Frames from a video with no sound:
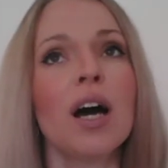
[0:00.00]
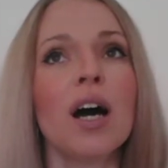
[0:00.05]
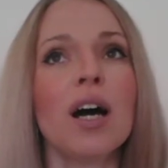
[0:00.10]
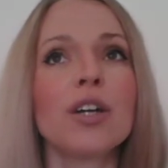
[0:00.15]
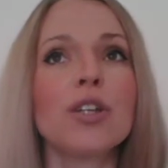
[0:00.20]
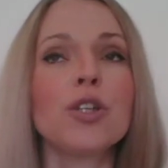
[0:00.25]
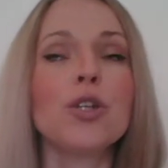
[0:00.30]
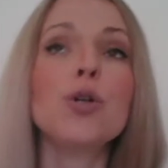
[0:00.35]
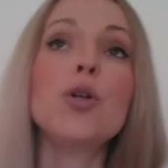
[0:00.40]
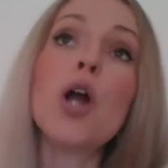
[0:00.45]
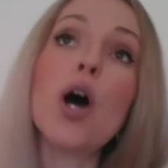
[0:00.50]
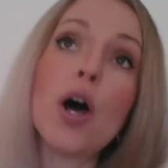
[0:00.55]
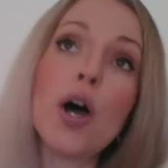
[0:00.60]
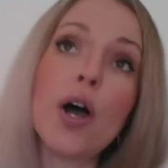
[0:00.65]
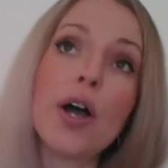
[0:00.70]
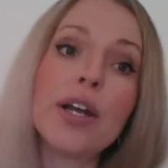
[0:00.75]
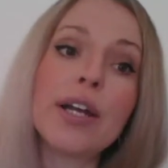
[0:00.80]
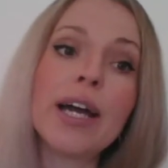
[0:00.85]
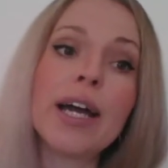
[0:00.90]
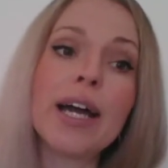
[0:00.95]

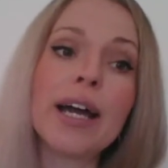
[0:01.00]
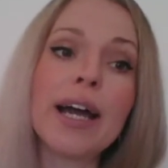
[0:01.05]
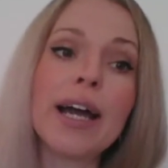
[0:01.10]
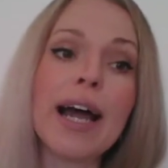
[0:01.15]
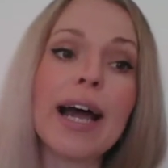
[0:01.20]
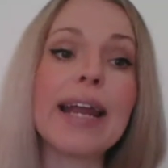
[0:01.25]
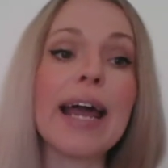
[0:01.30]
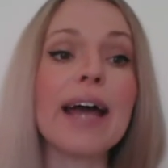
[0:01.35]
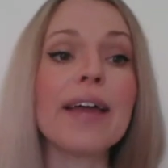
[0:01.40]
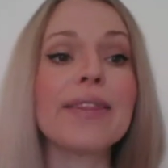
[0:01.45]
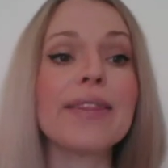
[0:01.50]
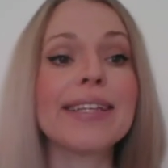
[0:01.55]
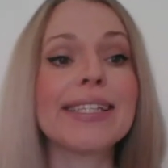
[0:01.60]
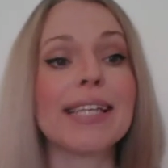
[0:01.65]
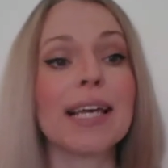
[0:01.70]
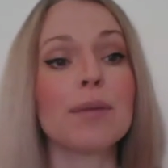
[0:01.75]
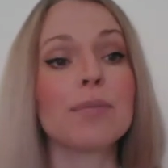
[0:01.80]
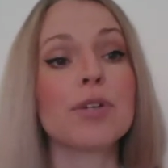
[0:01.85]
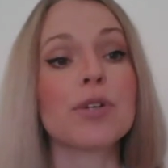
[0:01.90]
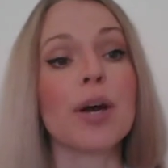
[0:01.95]
learn and at the
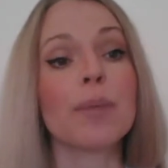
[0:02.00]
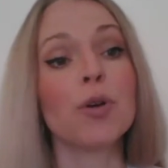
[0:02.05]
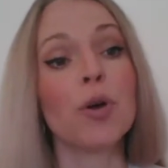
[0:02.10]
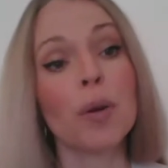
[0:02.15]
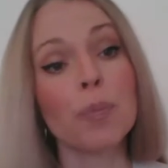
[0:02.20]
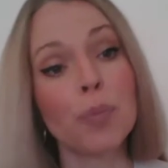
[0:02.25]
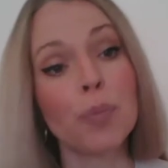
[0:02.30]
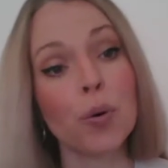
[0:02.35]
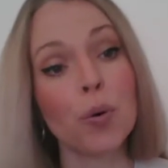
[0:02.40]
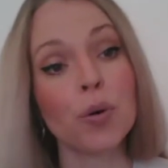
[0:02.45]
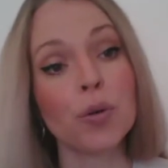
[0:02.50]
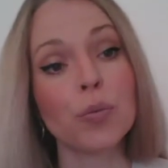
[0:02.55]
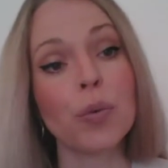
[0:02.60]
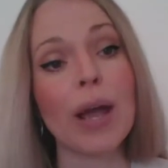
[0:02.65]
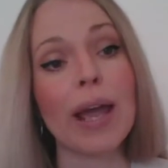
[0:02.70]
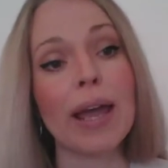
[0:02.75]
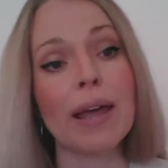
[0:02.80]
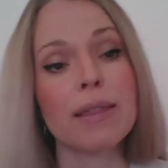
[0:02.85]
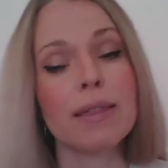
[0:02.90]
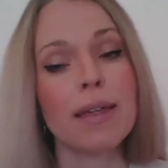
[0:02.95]
same time you are born
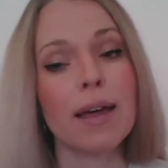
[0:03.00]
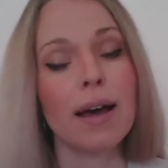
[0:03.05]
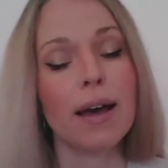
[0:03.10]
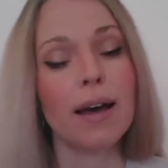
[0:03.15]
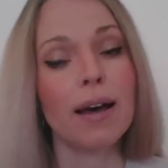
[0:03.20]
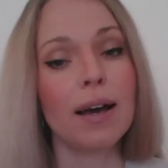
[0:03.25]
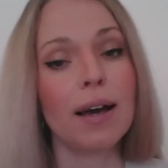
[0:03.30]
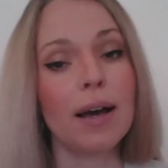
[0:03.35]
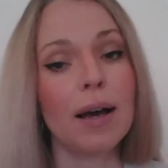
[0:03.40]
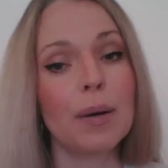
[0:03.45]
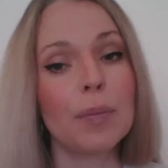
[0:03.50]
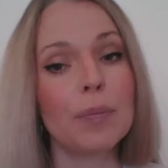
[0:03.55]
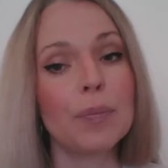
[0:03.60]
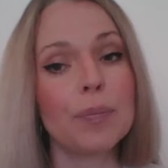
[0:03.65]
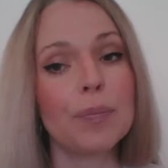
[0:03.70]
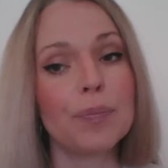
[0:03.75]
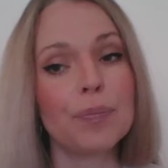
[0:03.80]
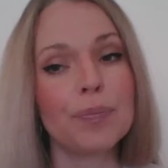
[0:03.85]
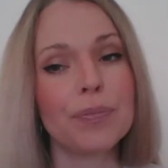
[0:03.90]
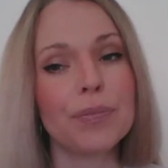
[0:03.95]
with.
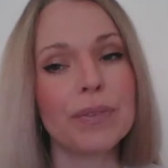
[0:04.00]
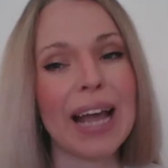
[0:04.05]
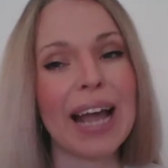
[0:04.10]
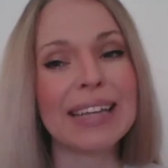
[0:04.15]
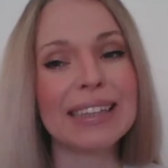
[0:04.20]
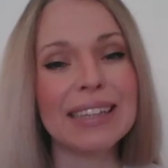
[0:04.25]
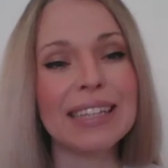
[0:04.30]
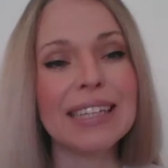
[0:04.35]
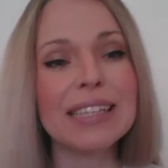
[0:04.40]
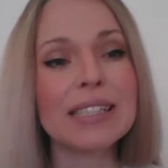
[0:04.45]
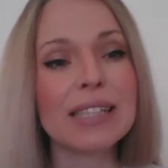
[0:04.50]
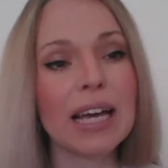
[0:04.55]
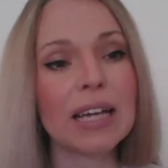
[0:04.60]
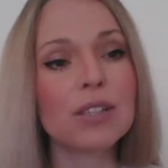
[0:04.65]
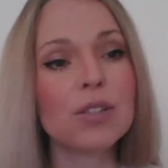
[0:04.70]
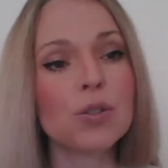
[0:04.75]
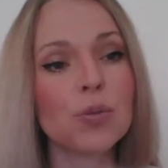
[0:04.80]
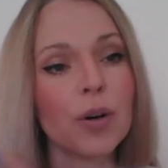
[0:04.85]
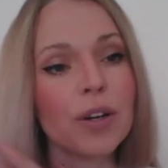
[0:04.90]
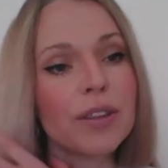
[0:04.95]
At least
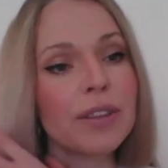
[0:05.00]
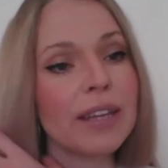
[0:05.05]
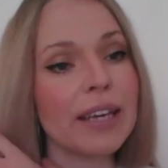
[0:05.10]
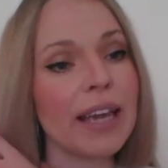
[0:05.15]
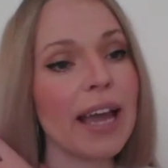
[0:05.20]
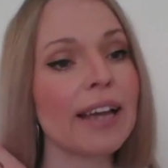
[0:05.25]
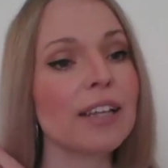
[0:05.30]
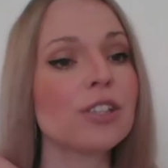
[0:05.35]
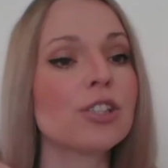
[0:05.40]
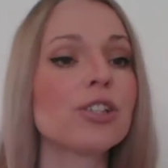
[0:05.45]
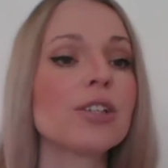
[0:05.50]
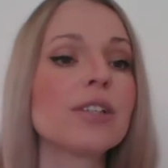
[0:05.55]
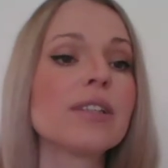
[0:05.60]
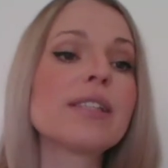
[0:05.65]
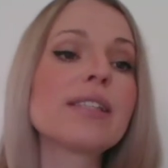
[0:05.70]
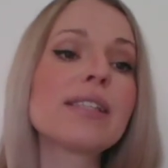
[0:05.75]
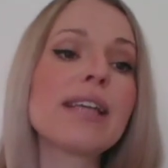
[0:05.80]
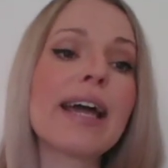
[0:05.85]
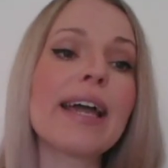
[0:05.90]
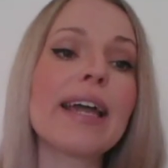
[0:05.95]
that's what the
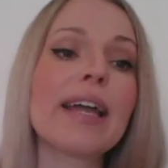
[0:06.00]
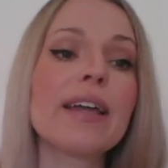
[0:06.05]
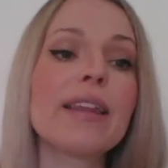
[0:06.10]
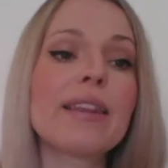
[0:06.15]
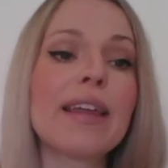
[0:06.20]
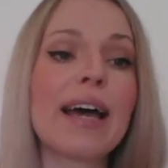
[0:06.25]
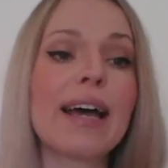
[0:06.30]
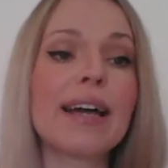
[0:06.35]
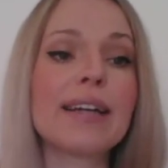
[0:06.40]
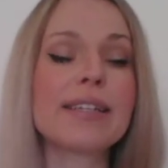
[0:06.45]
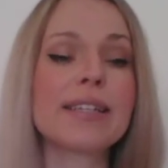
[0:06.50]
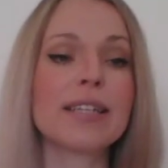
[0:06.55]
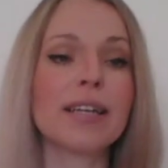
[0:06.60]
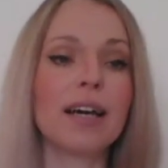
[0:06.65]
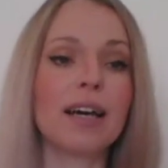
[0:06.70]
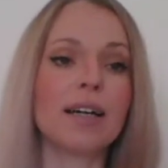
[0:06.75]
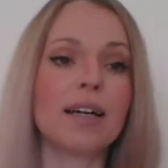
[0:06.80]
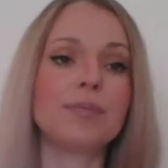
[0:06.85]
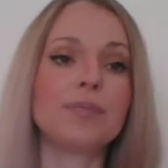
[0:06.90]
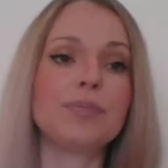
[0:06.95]
ancients say, that
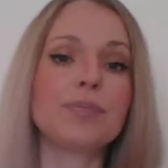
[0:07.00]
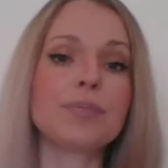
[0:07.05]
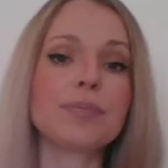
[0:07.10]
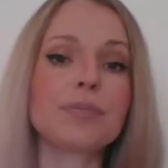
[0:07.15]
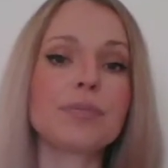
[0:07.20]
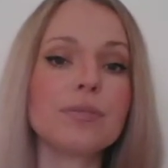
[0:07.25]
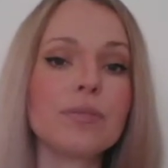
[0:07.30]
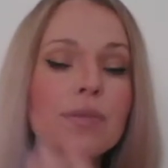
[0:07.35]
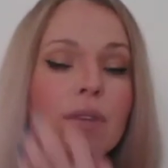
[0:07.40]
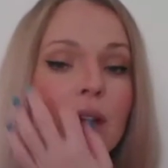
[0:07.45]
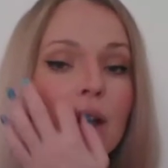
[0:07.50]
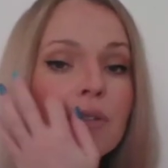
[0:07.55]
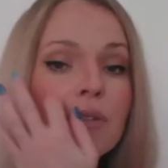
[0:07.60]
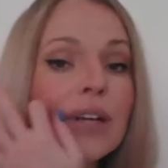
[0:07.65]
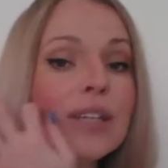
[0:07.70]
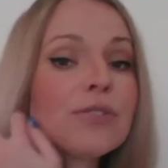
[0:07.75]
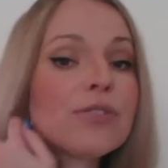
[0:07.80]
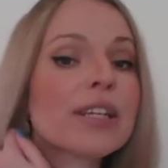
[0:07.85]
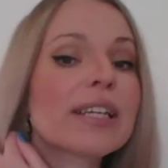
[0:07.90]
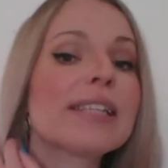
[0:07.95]

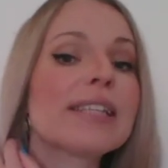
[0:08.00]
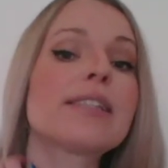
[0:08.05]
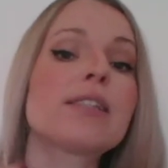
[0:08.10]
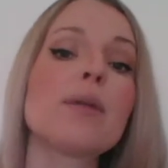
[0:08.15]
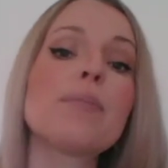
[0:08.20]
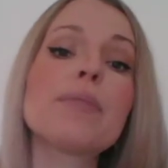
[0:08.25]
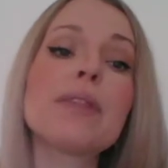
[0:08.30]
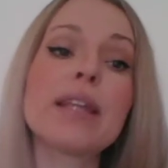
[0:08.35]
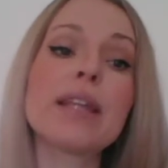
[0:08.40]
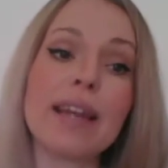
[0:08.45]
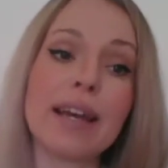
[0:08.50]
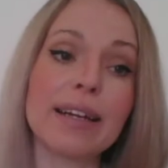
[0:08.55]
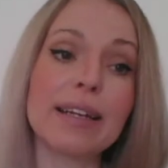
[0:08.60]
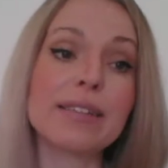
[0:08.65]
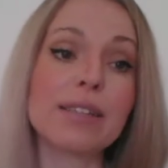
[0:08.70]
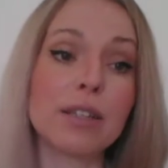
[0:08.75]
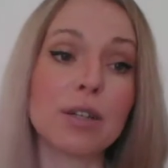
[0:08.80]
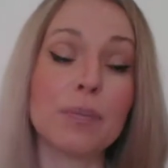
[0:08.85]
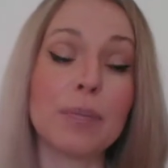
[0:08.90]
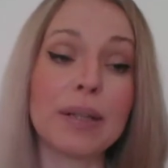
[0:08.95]
rhetoric is something that
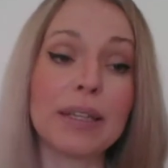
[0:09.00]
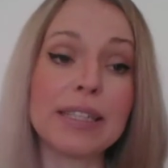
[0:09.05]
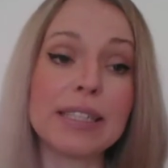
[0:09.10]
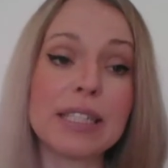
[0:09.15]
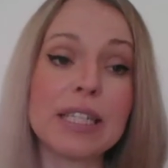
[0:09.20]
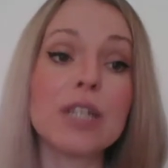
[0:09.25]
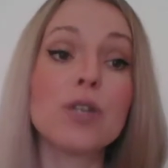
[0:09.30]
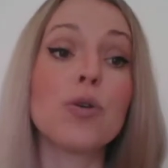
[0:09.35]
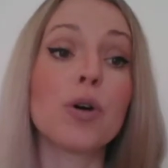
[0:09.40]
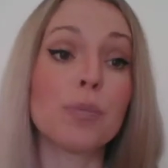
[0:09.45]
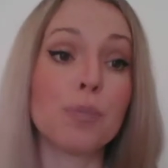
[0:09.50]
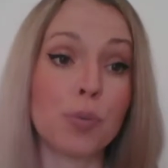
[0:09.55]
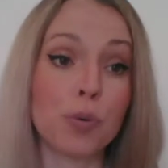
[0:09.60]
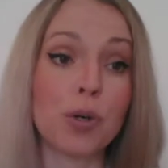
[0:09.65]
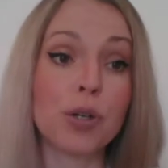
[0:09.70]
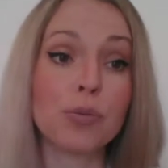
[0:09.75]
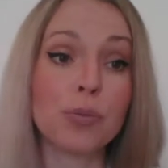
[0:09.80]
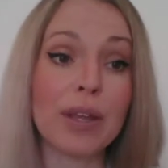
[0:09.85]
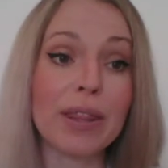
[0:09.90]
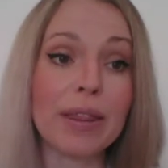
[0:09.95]
is an ability, you are
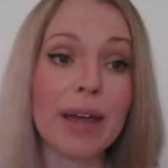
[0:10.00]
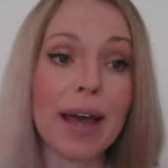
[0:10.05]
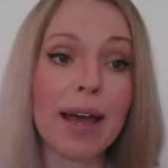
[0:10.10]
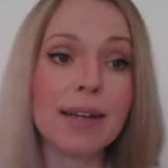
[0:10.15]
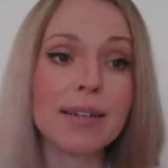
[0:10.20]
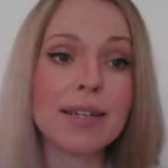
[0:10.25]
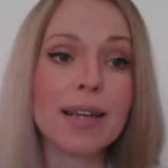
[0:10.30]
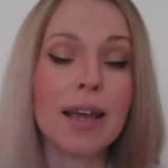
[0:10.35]
born with that,